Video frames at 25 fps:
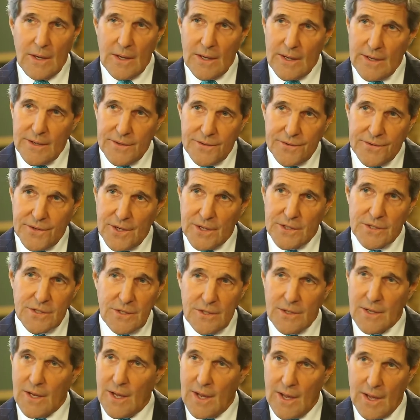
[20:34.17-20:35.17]
It
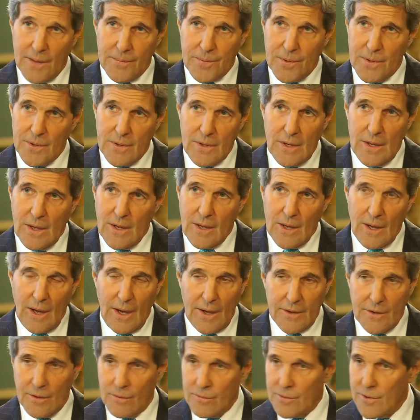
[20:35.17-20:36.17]
doesn't happen.
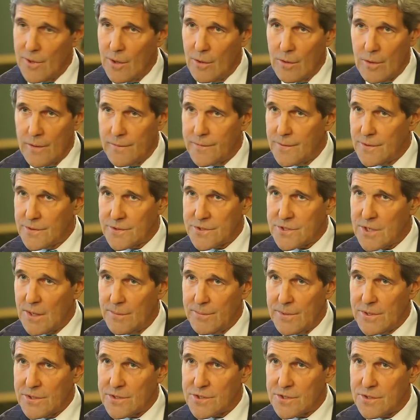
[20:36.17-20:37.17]
I don't know if in
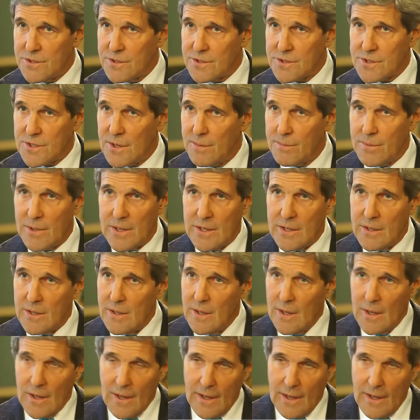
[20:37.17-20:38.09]
some instance somebody